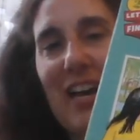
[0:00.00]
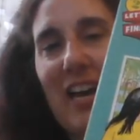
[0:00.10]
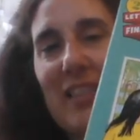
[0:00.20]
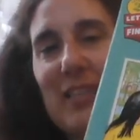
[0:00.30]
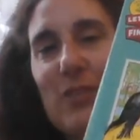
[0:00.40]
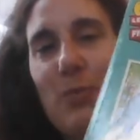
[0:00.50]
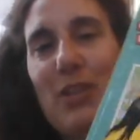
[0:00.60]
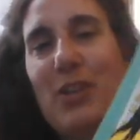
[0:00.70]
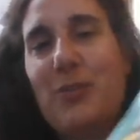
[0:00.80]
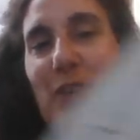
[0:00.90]
I got this from
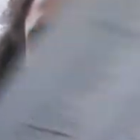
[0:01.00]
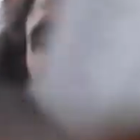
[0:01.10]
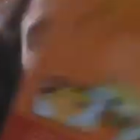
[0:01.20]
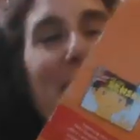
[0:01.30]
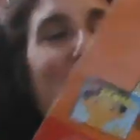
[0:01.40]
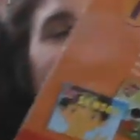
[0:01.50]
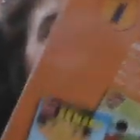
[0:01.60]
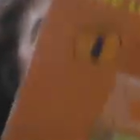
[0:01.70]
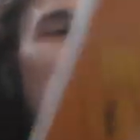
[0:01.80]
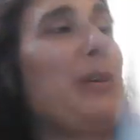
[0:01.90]
a little free library and I
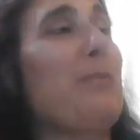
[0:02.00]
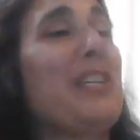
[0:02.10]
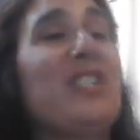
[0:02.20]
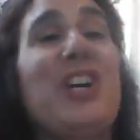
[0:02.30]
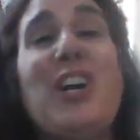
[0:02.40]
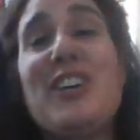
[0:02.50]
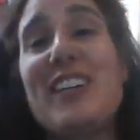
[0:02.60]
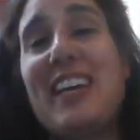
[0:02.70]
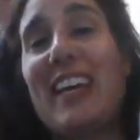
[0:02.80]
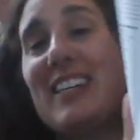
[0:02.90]
will be
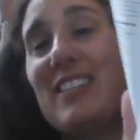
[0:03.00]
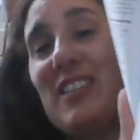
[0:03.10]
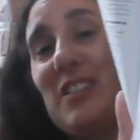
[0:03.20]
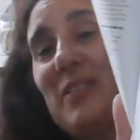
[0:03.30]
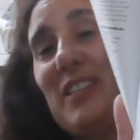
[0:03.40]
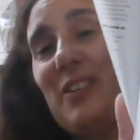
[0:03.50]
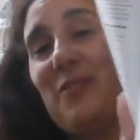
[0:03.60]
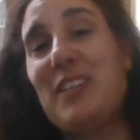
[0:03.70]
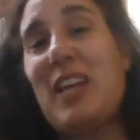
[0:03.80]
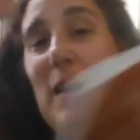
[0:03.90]
returning it to a little
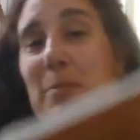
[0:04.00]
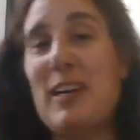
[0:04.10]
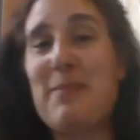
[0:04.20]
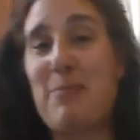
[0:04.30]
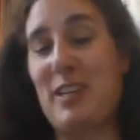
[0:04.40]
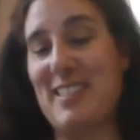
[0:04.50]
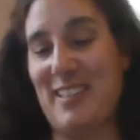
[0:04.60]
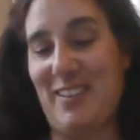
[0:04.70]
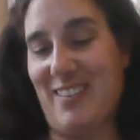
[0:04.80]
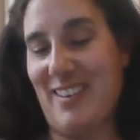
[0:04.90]
free library pretty soon.